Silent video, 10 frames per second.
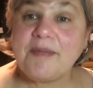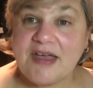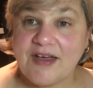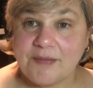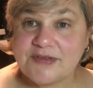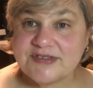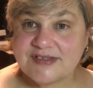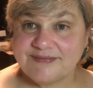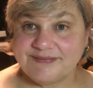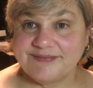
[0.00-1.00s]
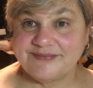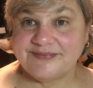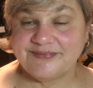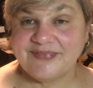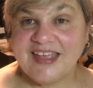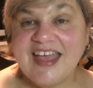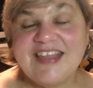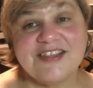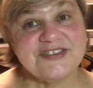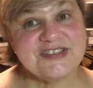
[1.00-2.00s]
couples.
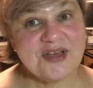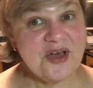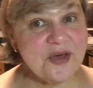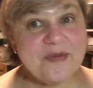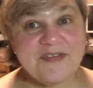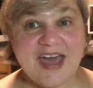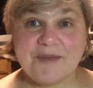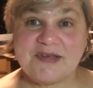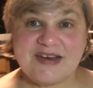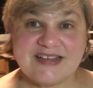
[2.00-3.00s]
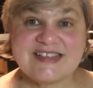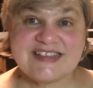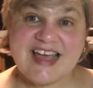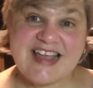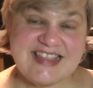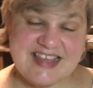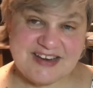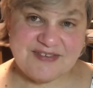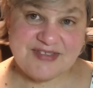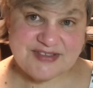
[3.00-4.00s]
There's the hope of happiness at the
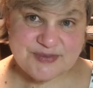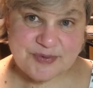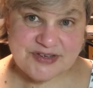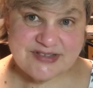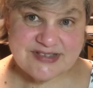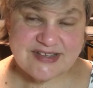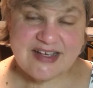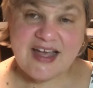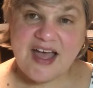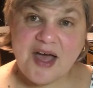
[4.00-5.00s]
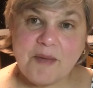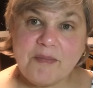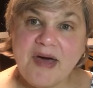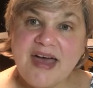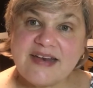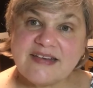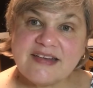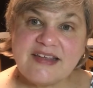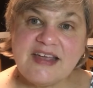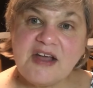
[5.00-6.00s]
end of these books, but
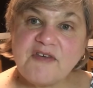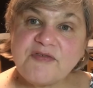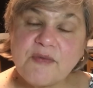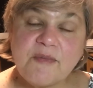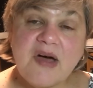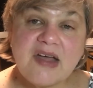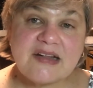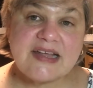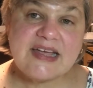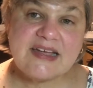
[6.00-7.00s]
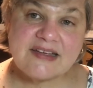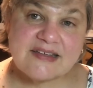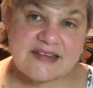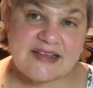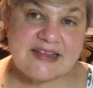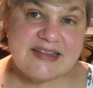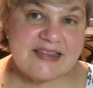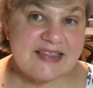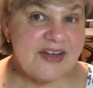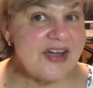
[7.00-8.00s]
for modeling,
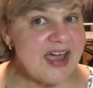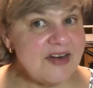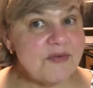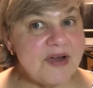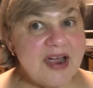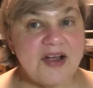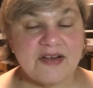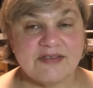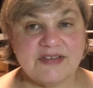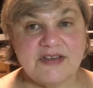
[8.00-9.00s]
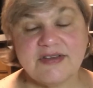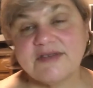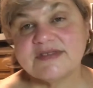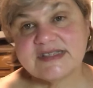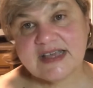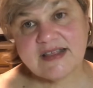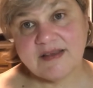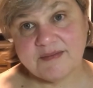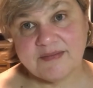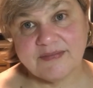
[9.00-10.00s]
they're kind of rare. You don't see
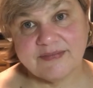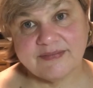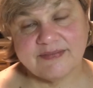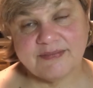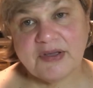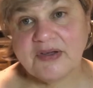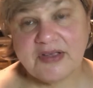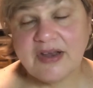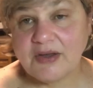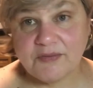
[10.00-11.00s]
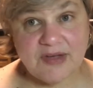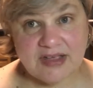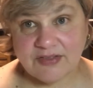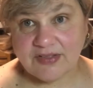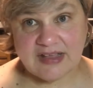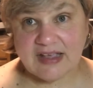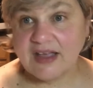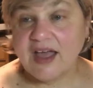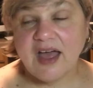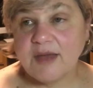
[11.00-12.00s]
them regularly.
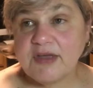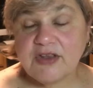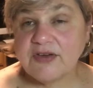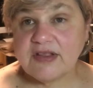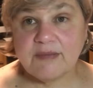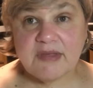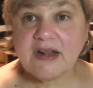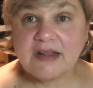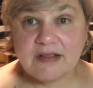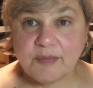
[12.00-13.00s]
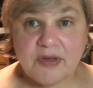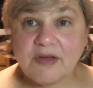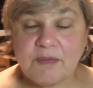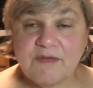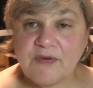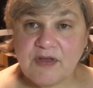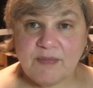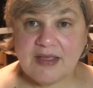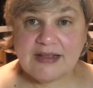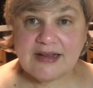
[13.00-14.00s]
I mean, you're in the middle of the book before you
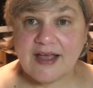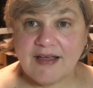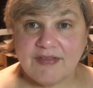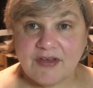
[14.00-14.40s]
meet the